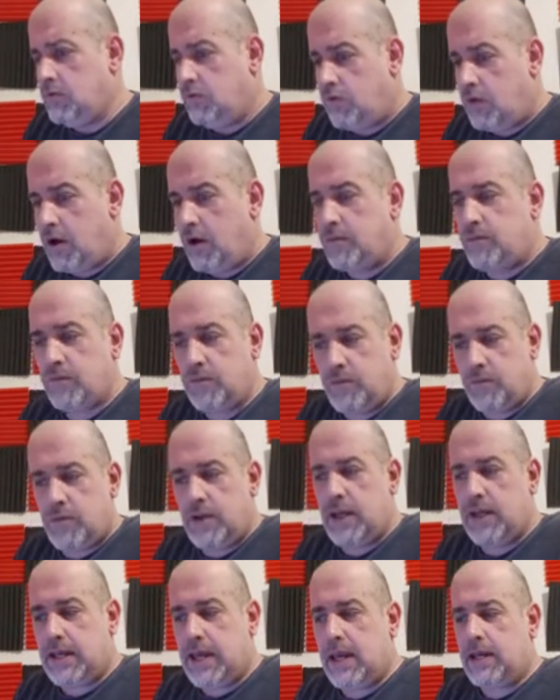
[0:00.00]
Right,
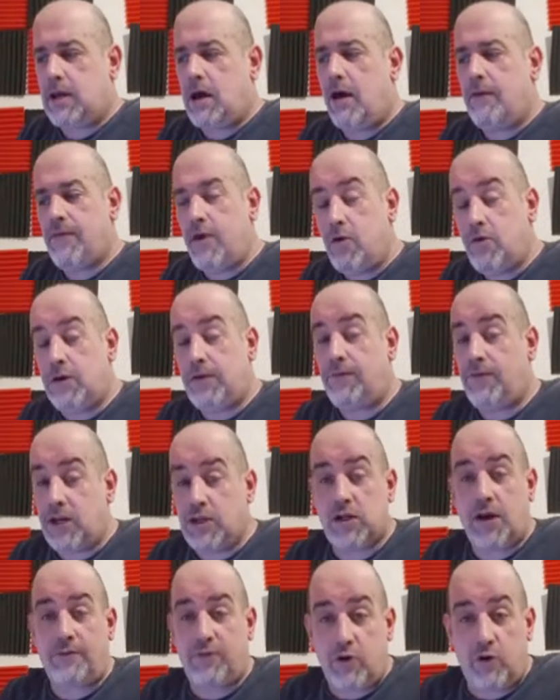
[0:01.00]
again, I've
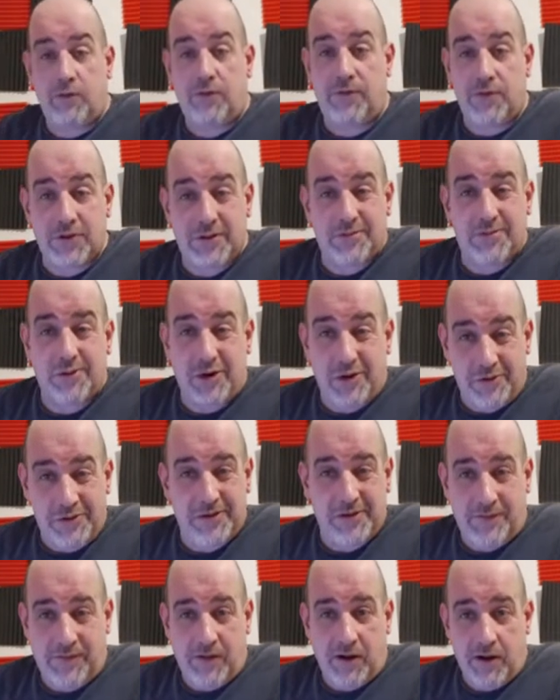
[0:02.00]
looked for some
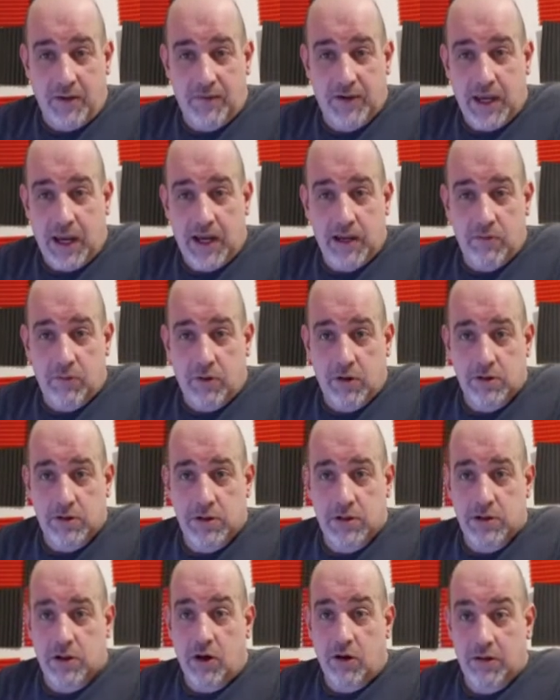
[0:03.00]
under 5k
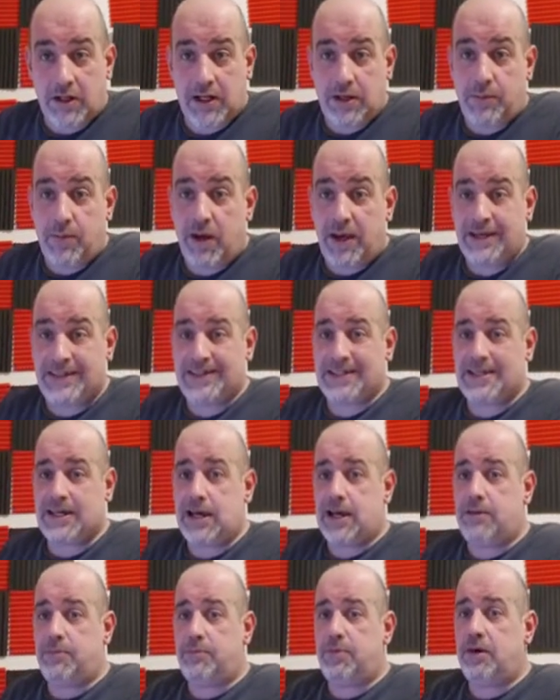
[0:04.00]
ones on eBay
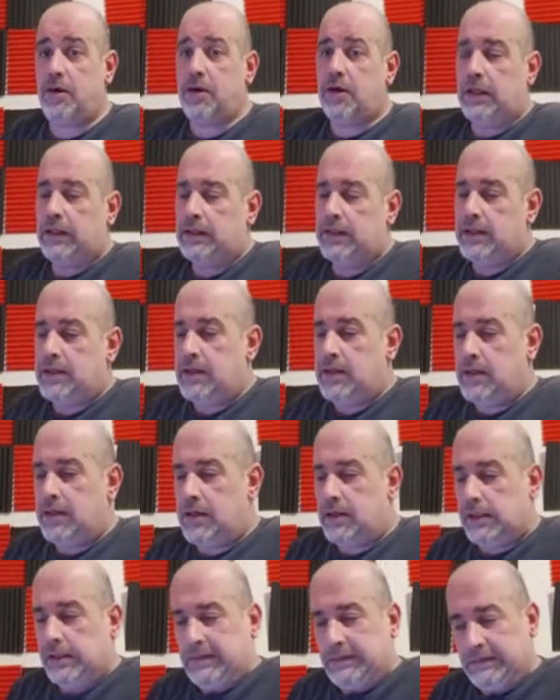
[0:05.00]
today, but
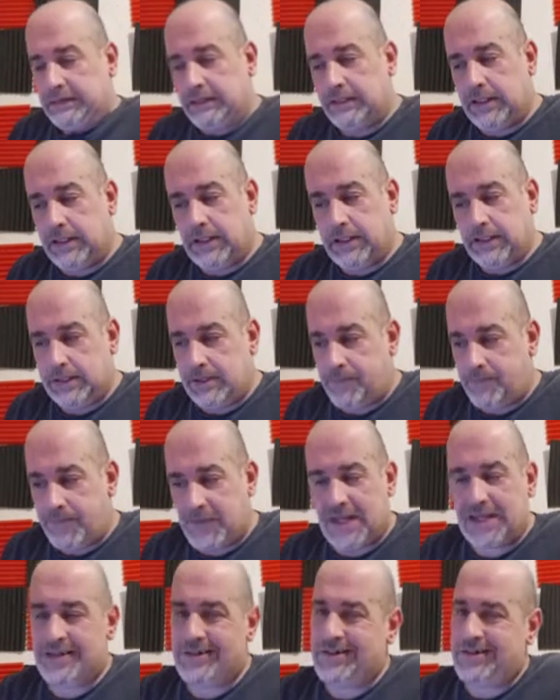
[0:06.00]

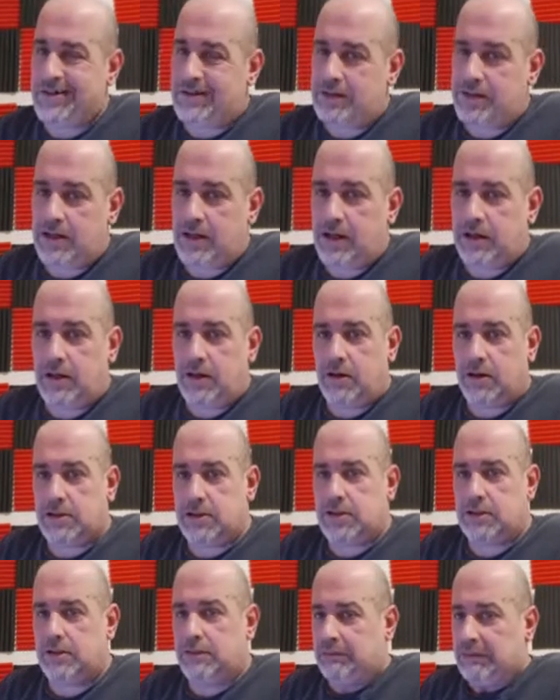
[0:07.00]
there's nothing I'd like
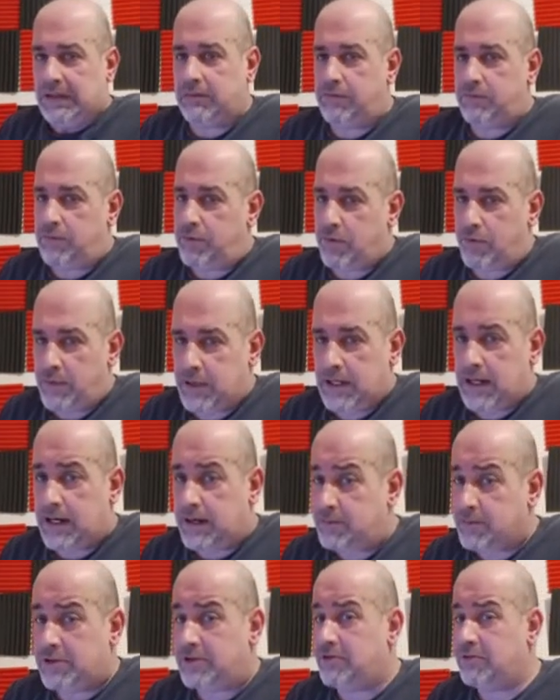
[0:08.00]
to even put my
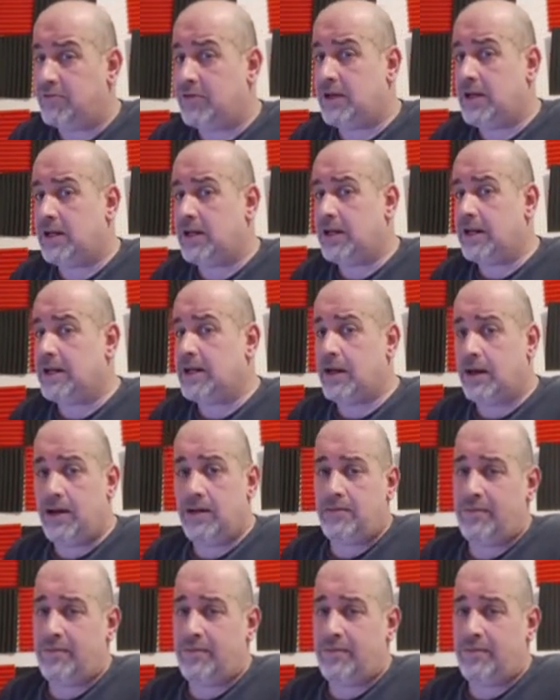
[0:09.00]
name to, really.